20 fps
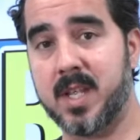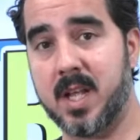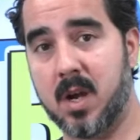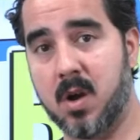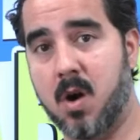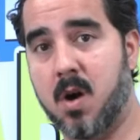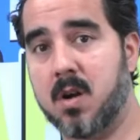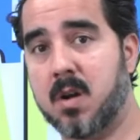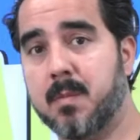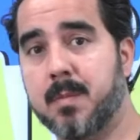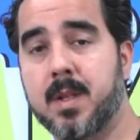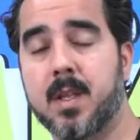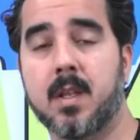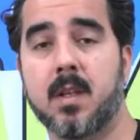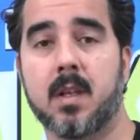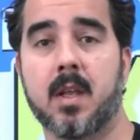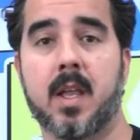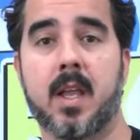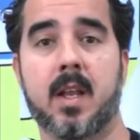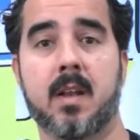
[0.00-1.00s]
the
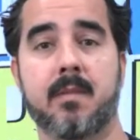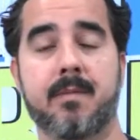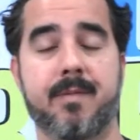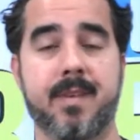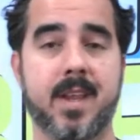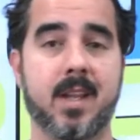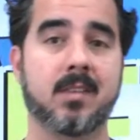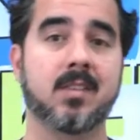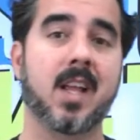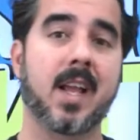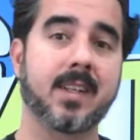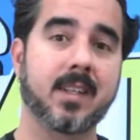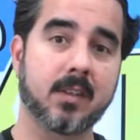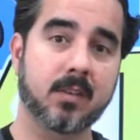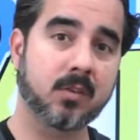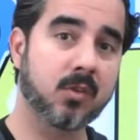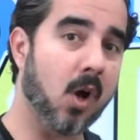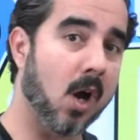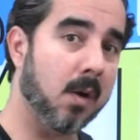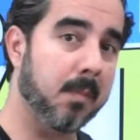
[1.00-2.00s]
economy and things like the
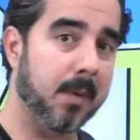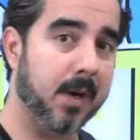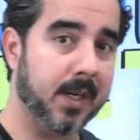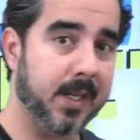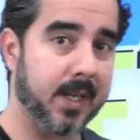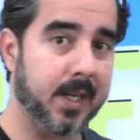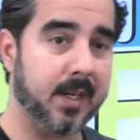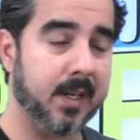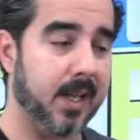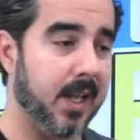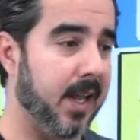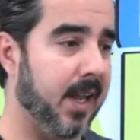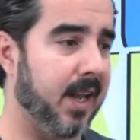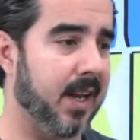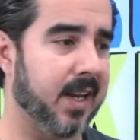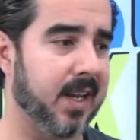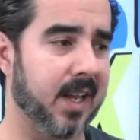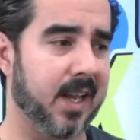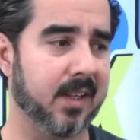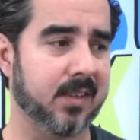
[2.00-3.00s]
stock market,
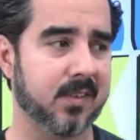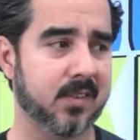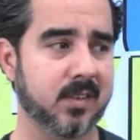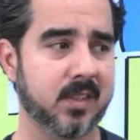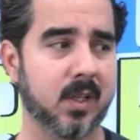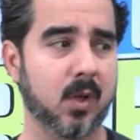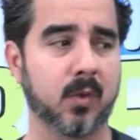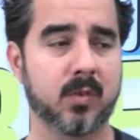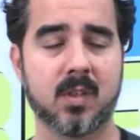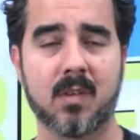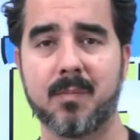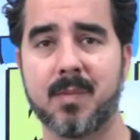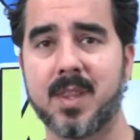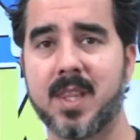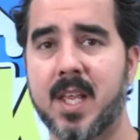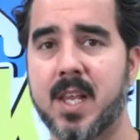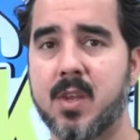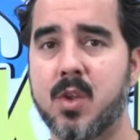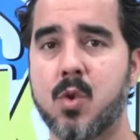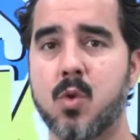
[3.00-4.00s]
and it's still something
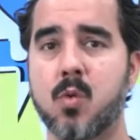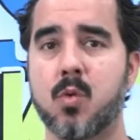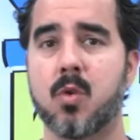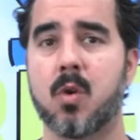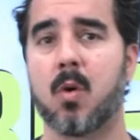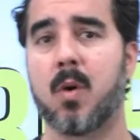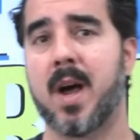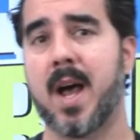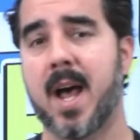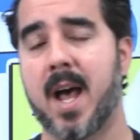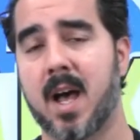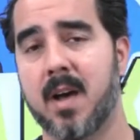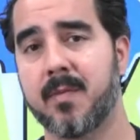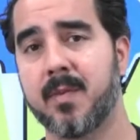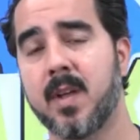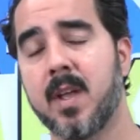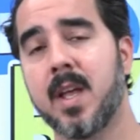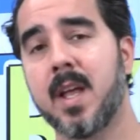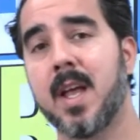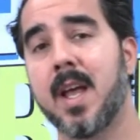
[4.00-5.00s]
that you don't have
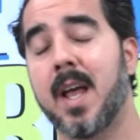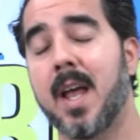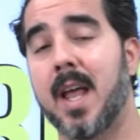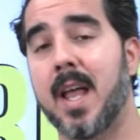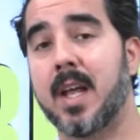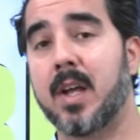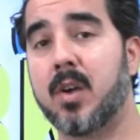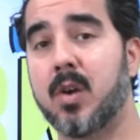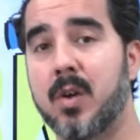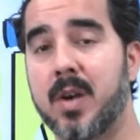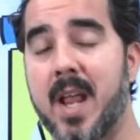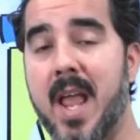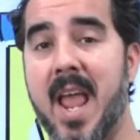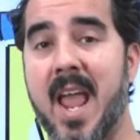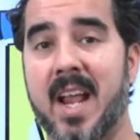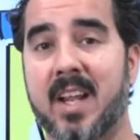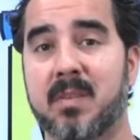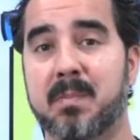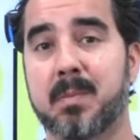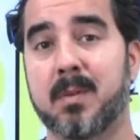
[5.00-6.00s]
a good
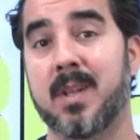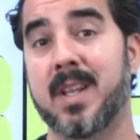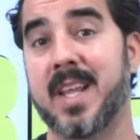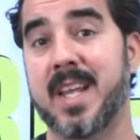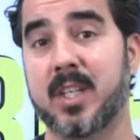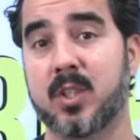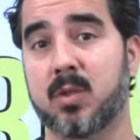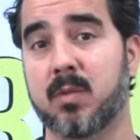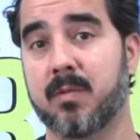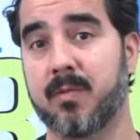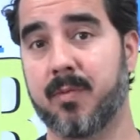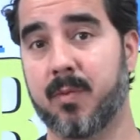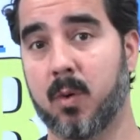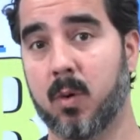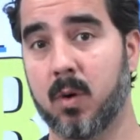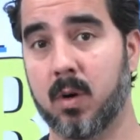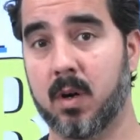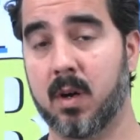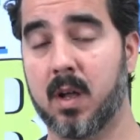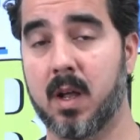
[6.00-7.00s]
explanation
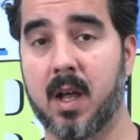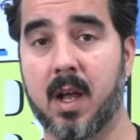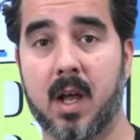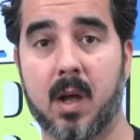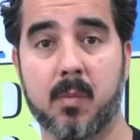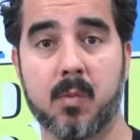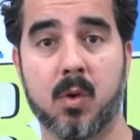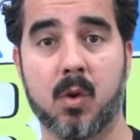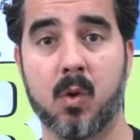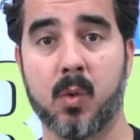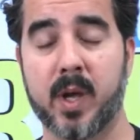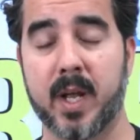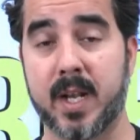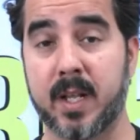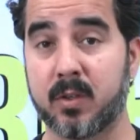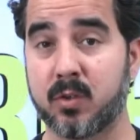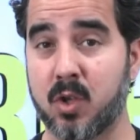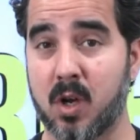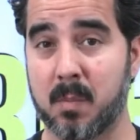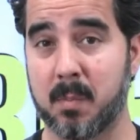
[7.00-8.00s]
for. You look at
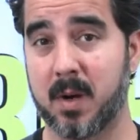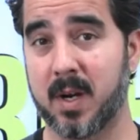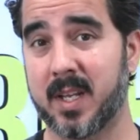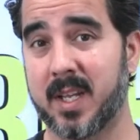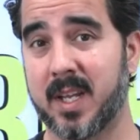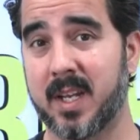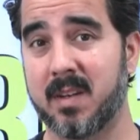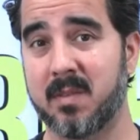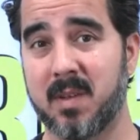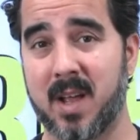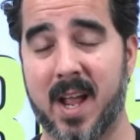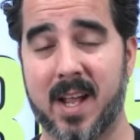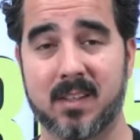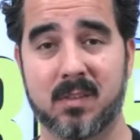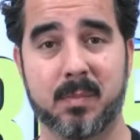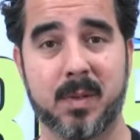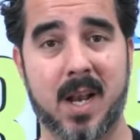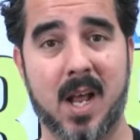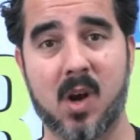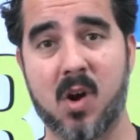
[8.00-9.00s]
the stock market
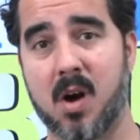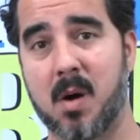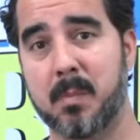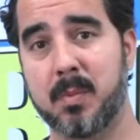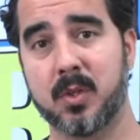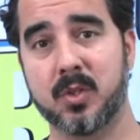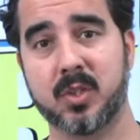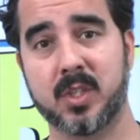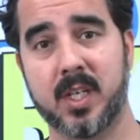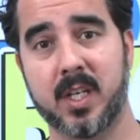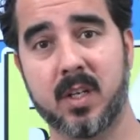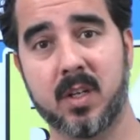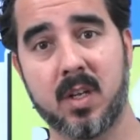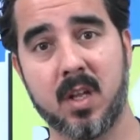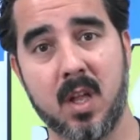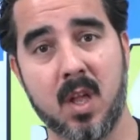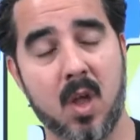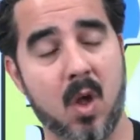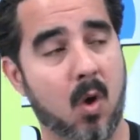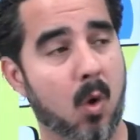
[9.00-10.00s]
has been accomplishing
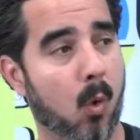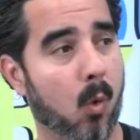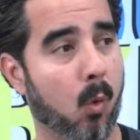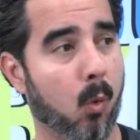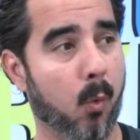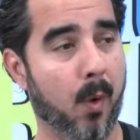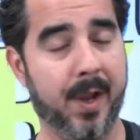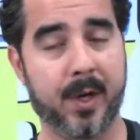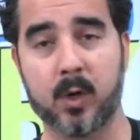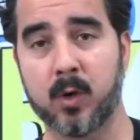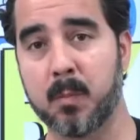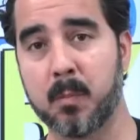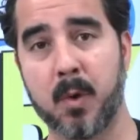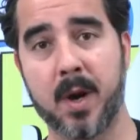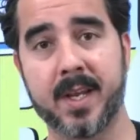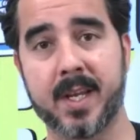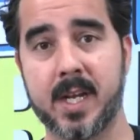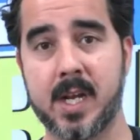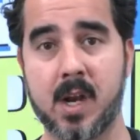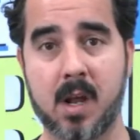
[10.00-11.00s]

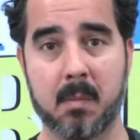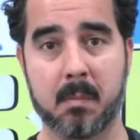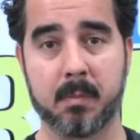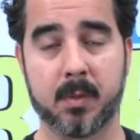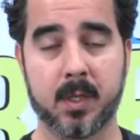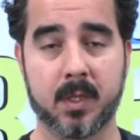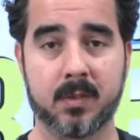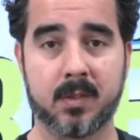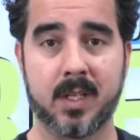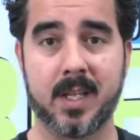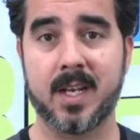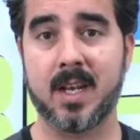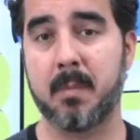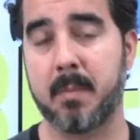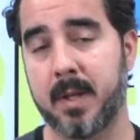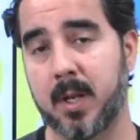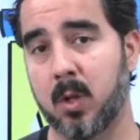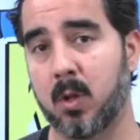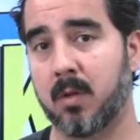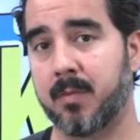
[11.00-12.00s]
record-breaking numbers in the
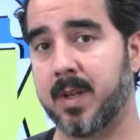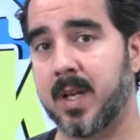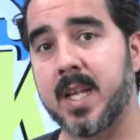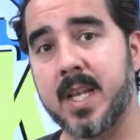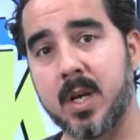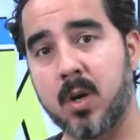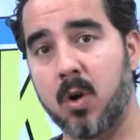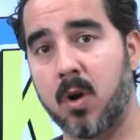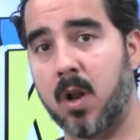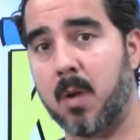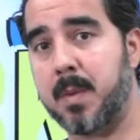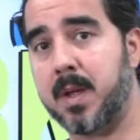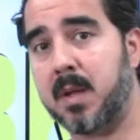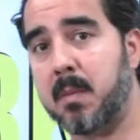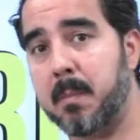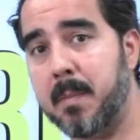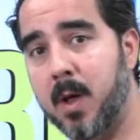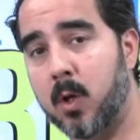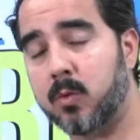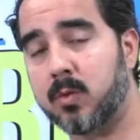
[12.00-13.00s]
middle of an economic
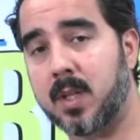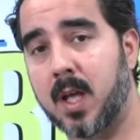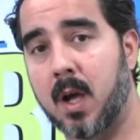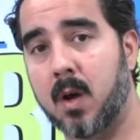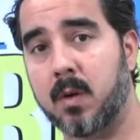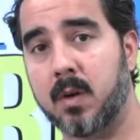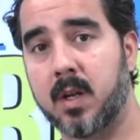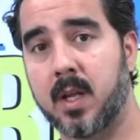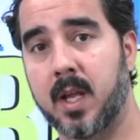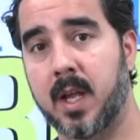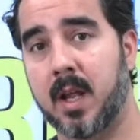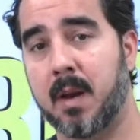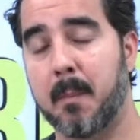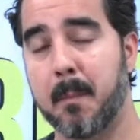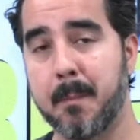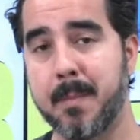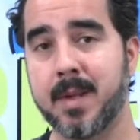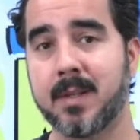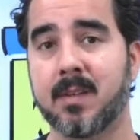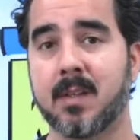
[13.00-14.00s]
meltdown
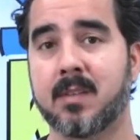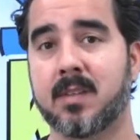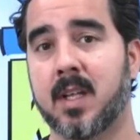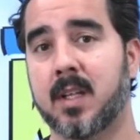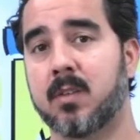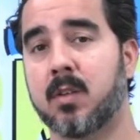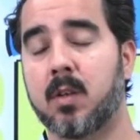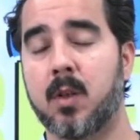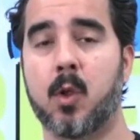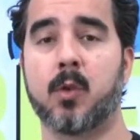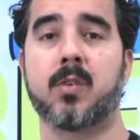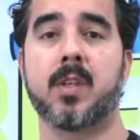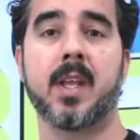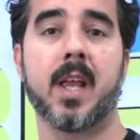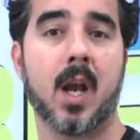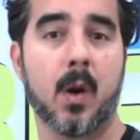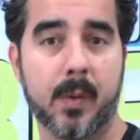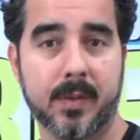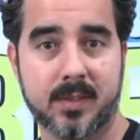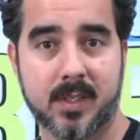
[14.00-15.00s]
and businesses
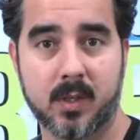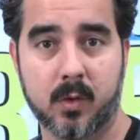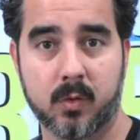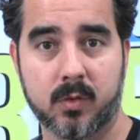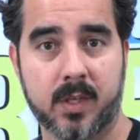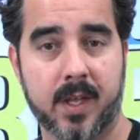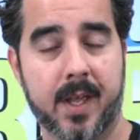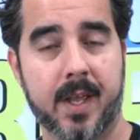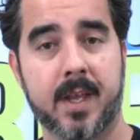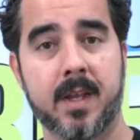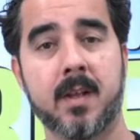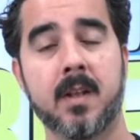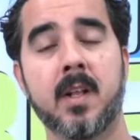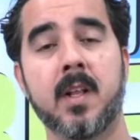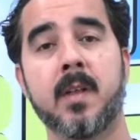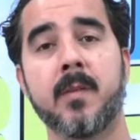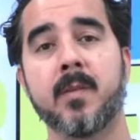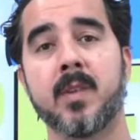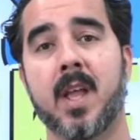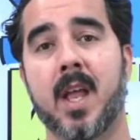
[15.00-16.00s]
closing every single day
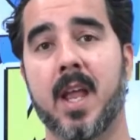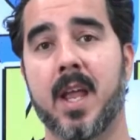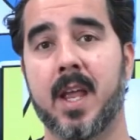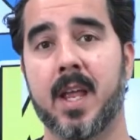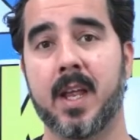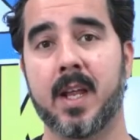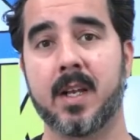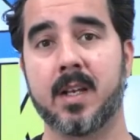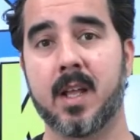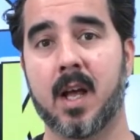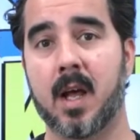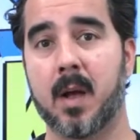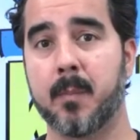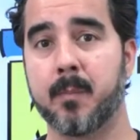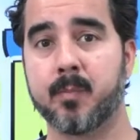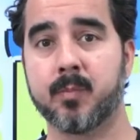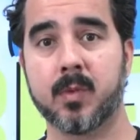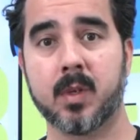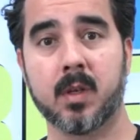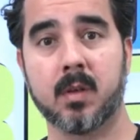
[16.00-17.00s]
and
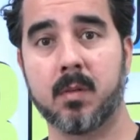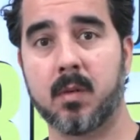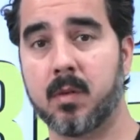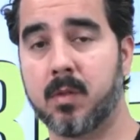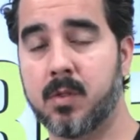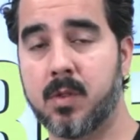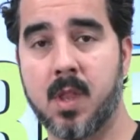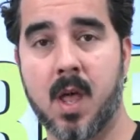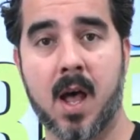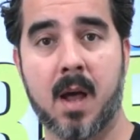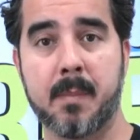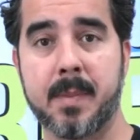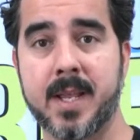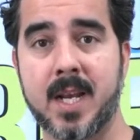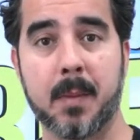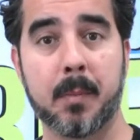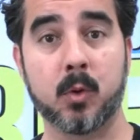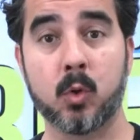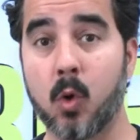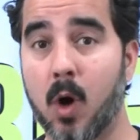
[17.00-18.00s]
not
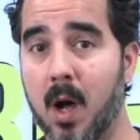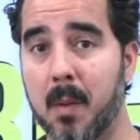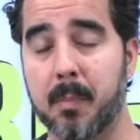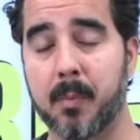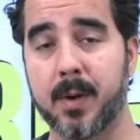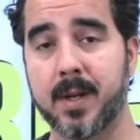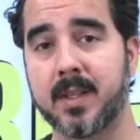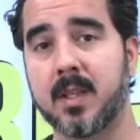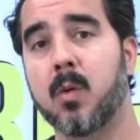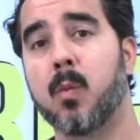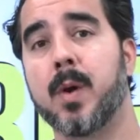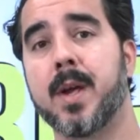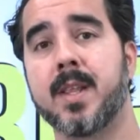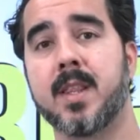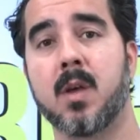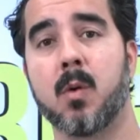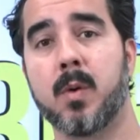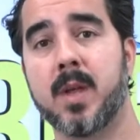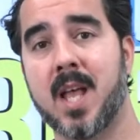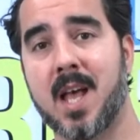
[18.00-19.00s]
being able to operate the way
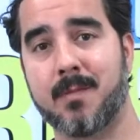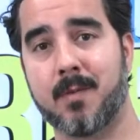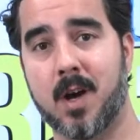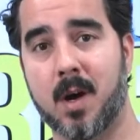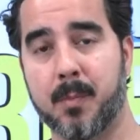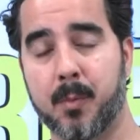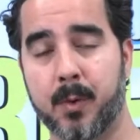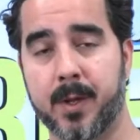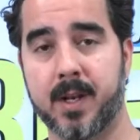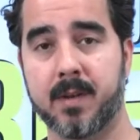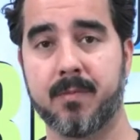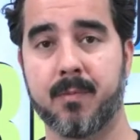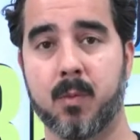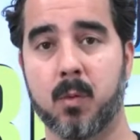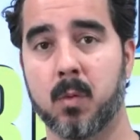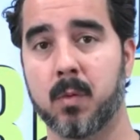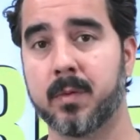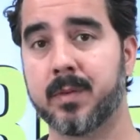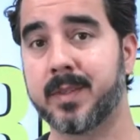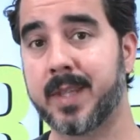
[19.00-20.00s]
that we have operated
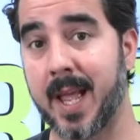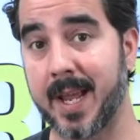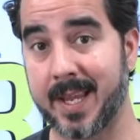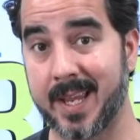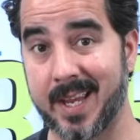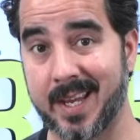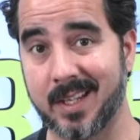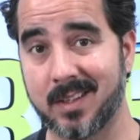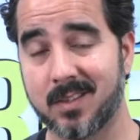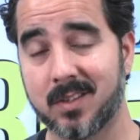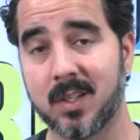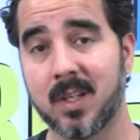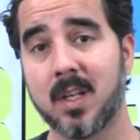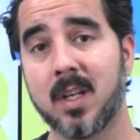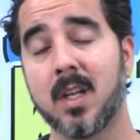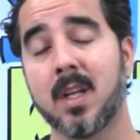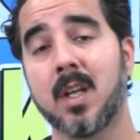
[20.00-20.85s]
for decades.